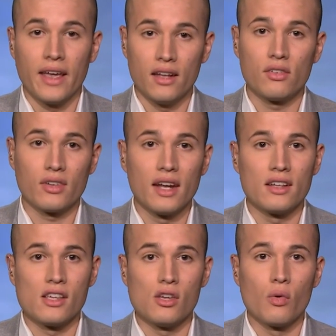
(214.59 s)
inside
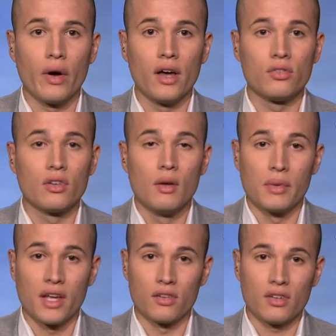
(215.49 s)
the U S,
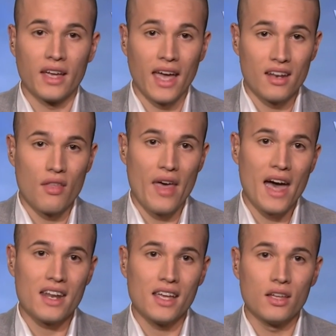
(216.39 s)
because, again,
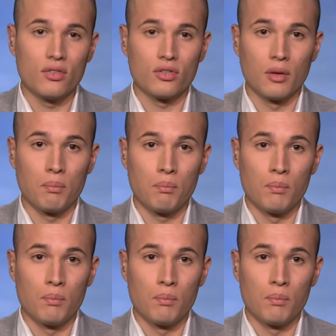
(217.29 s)
that is the